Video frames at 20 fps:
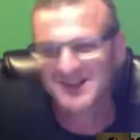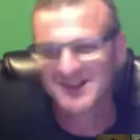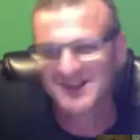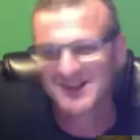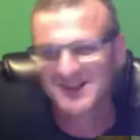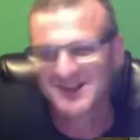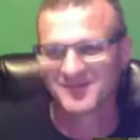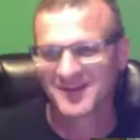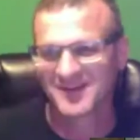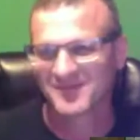
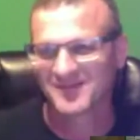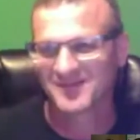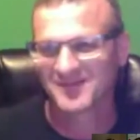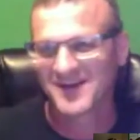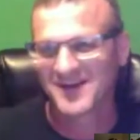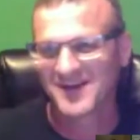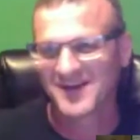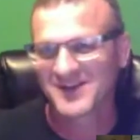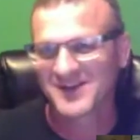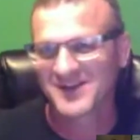of like
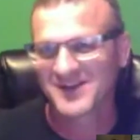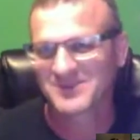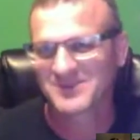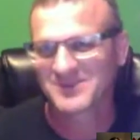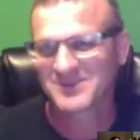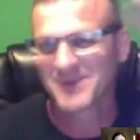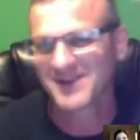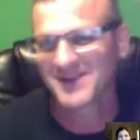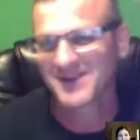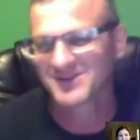5,000
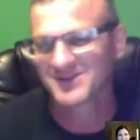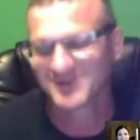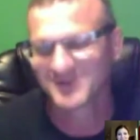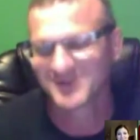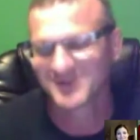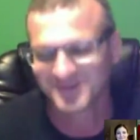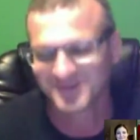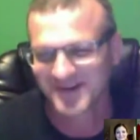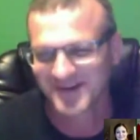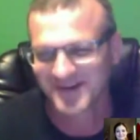pens
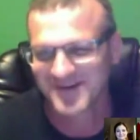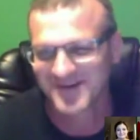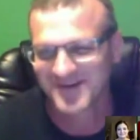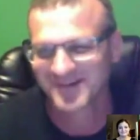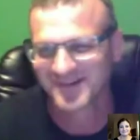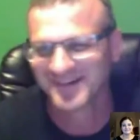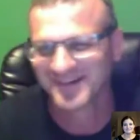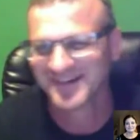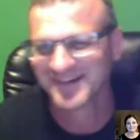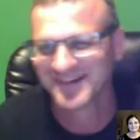or whatever.
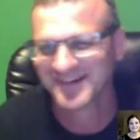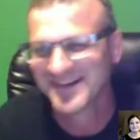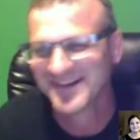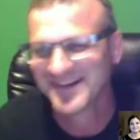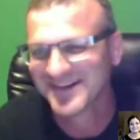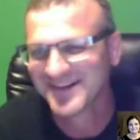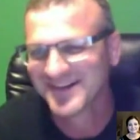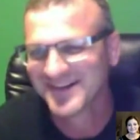So